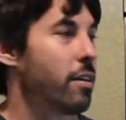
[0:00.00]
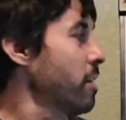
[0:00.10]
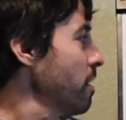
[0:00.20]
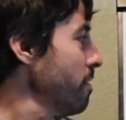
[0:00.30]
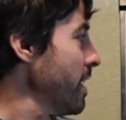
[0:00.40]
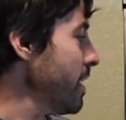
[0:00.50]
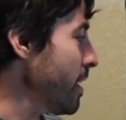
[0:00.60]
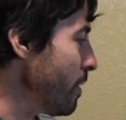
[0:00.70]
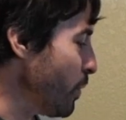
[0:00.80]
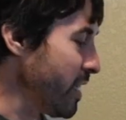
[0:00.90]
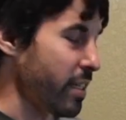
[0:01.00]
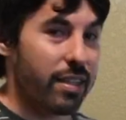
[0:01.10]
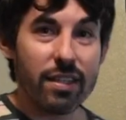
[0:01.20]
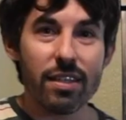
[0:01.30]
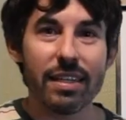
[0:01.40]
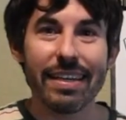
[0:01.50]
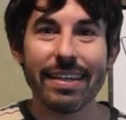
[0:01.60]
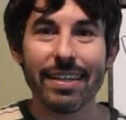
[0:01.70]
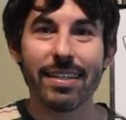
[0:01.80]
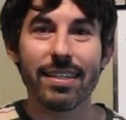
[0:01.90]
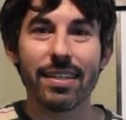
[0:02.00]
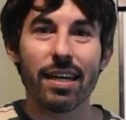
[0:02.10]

Hooray, we did it. Yay,